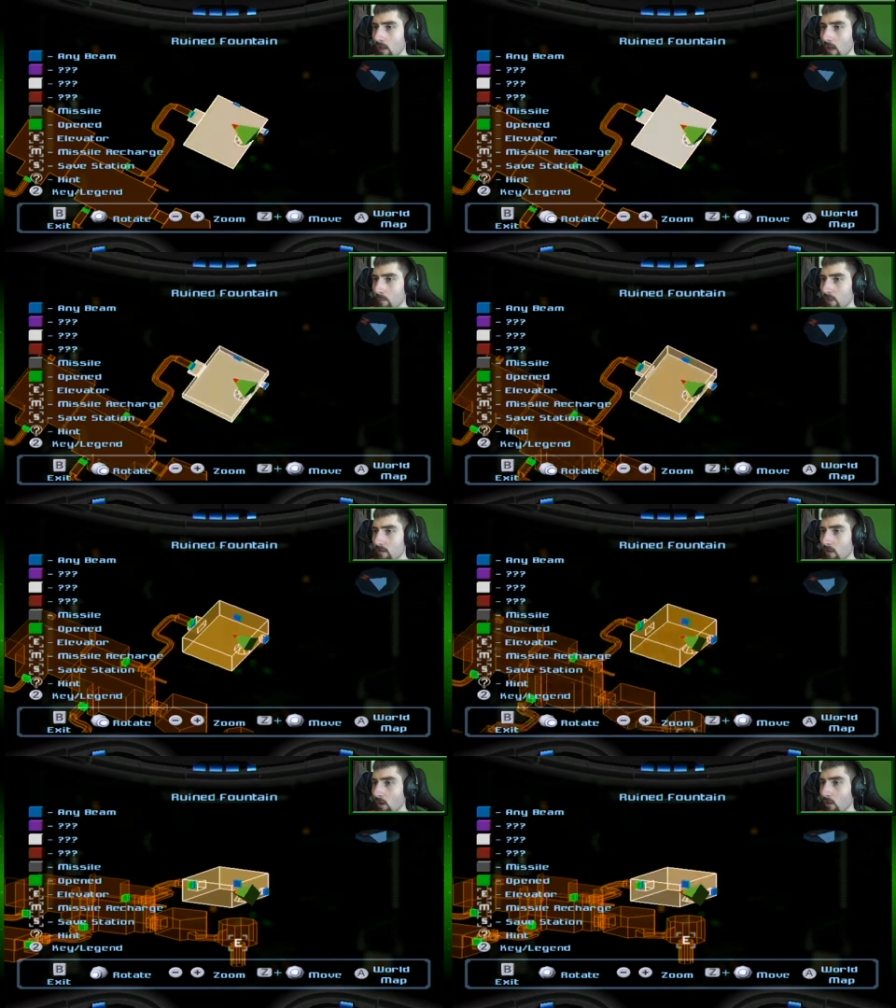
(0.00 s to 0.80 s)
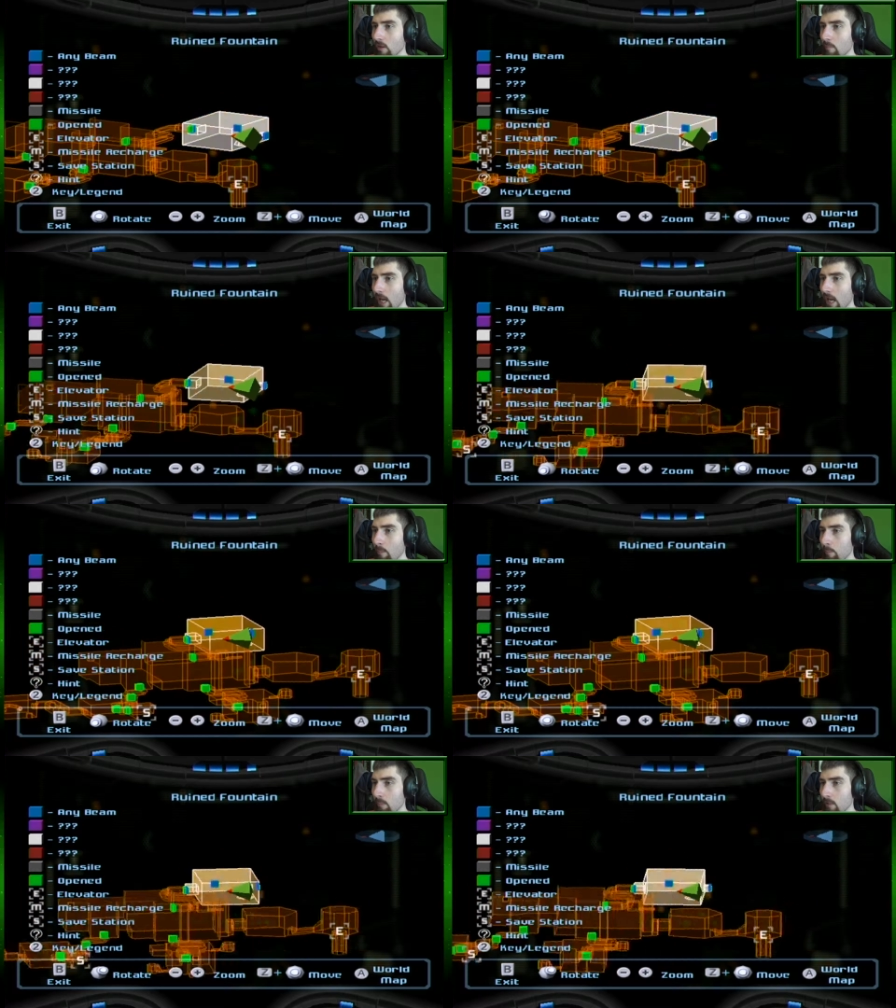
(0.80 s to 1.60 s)
I mean, it's on the
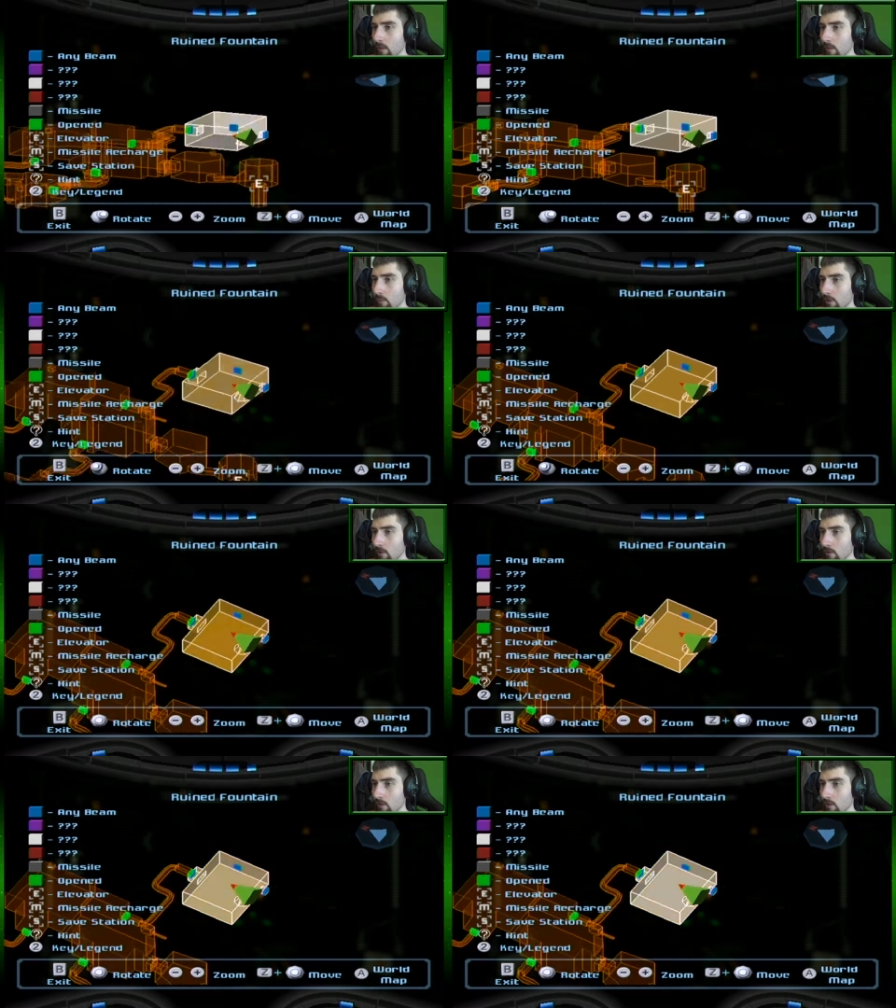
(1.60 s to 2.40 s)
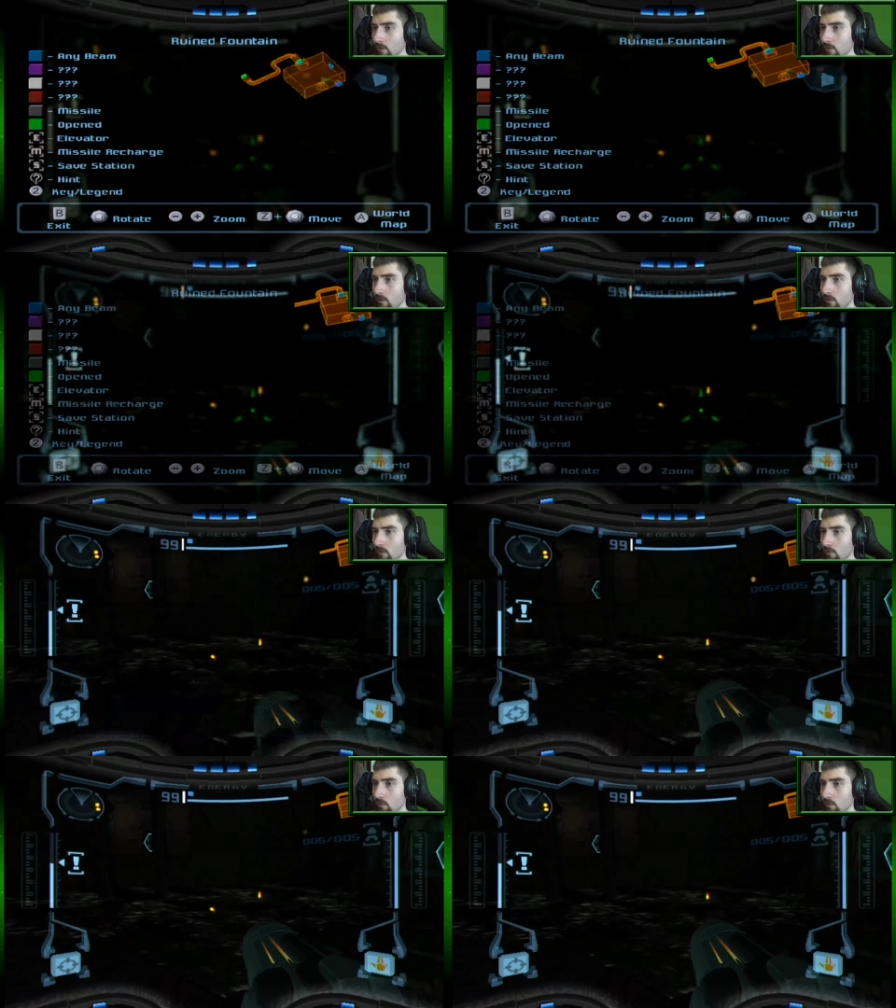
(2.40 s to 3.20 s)
map, and apparently there's
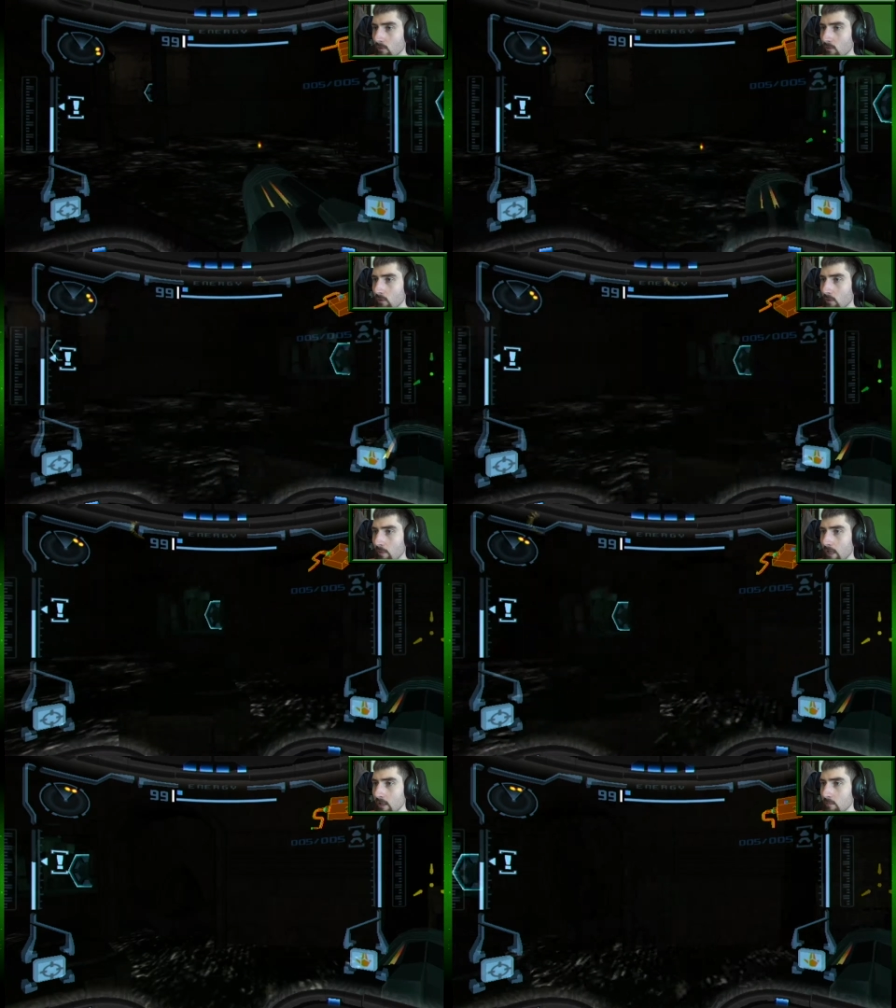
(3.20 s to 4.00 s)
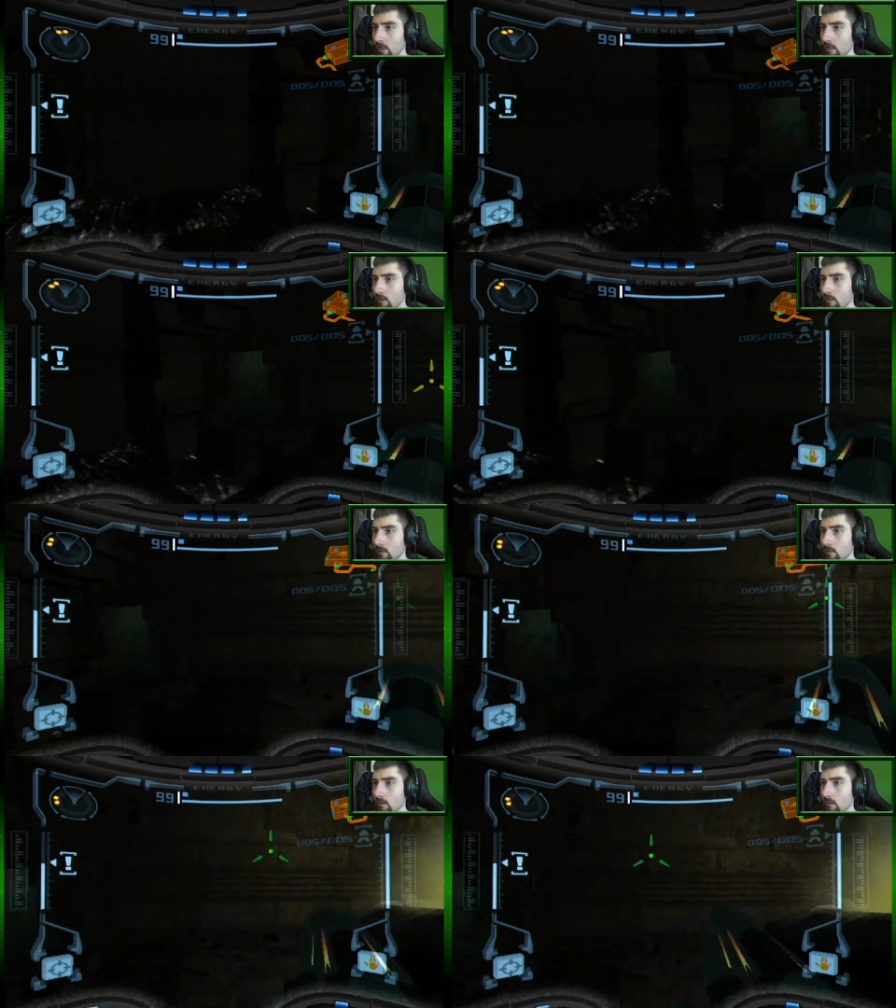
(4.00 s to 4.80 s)
some sort of door behind me.
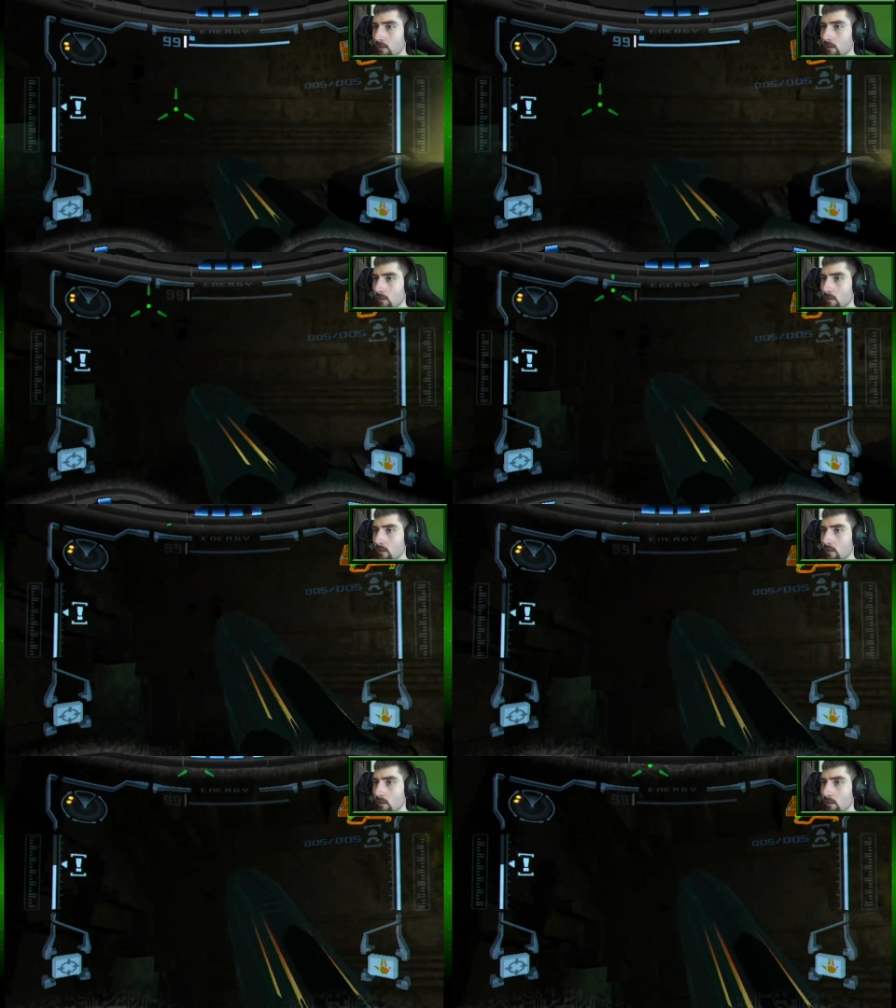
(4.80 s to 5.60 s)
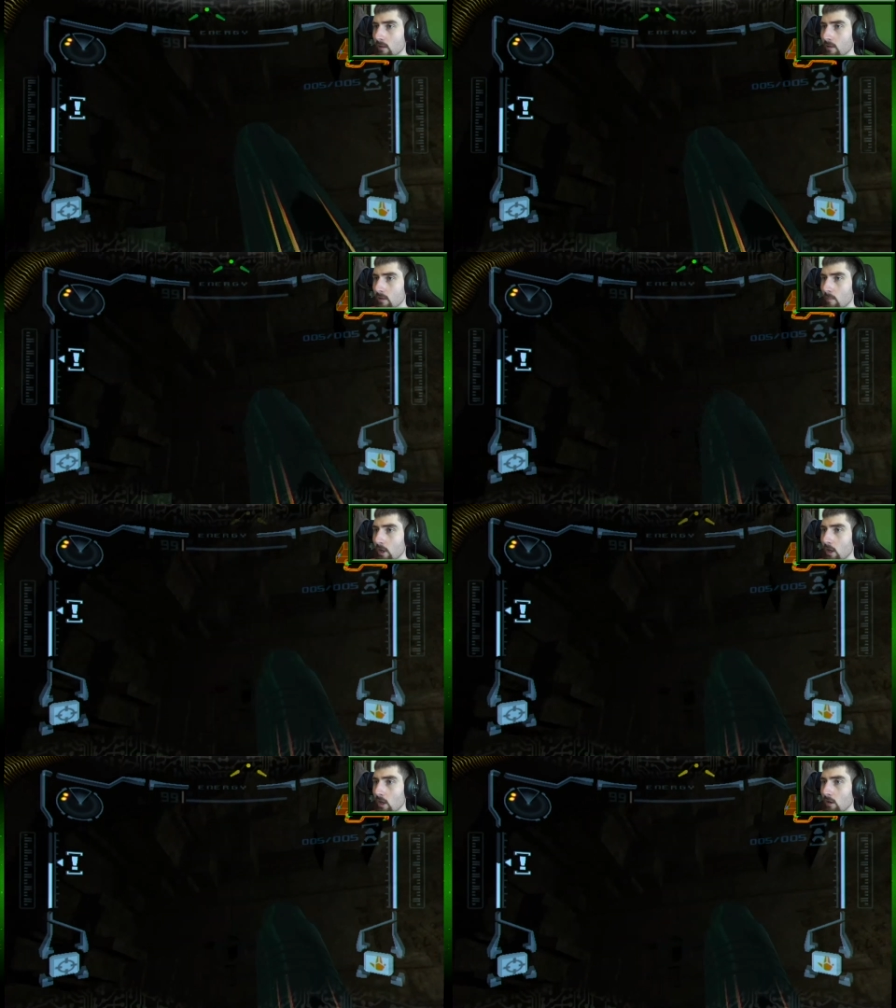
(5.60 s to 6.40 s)
Is it
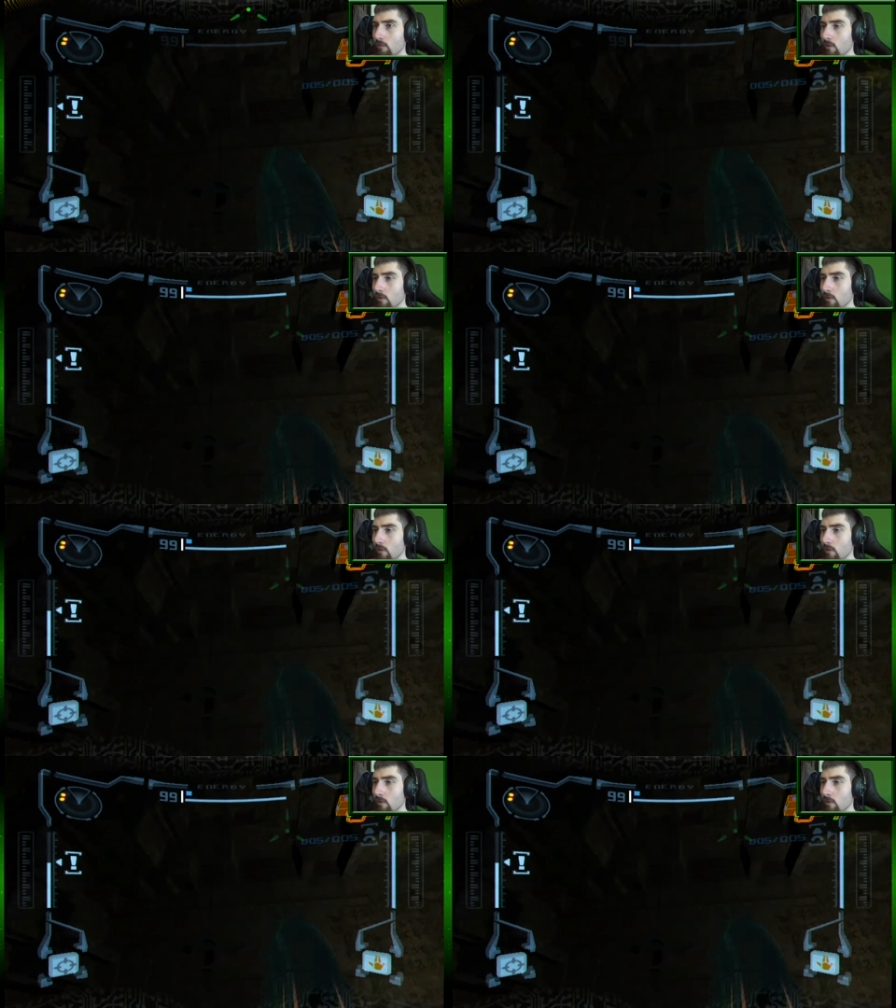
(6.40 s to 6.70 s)
above?